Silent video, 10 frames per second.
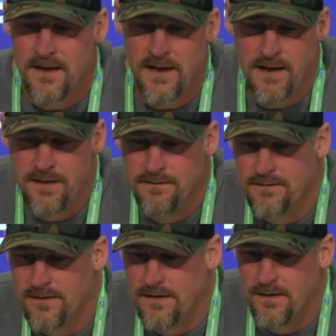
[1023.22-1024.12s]

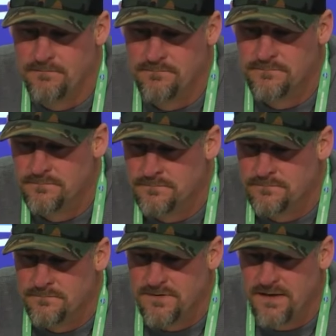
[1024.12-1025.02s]
and um,
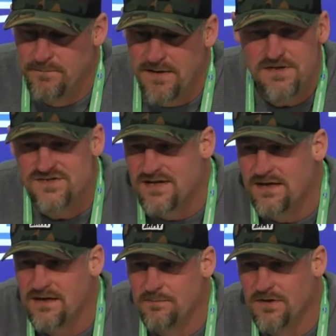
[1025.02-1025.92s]
and maybe it's
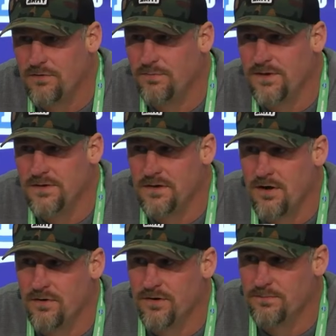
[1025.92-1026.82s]
taken him a little bit
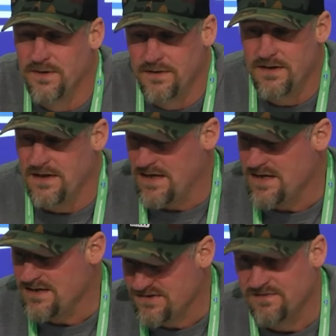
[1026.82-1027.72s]
longer but
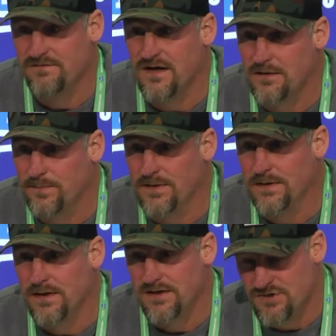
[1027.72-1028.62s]
he is
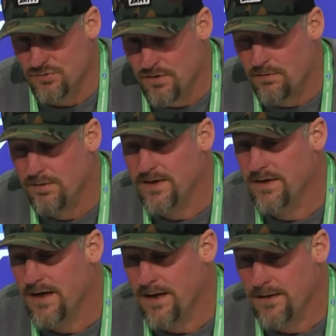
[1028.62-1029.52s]
developing and he's growing
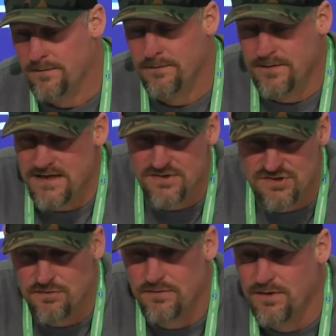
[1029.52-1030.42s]
and he is
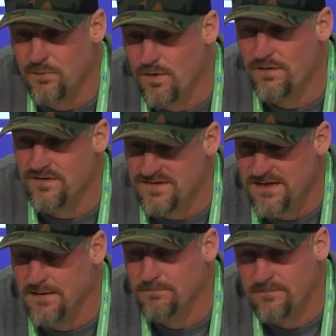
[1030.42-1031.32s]
certainly one of the
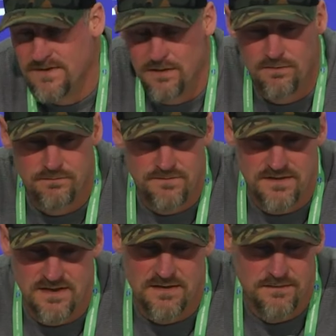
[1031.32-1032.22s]
team you know the
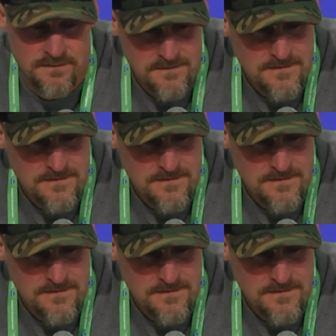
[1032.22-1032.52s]
kid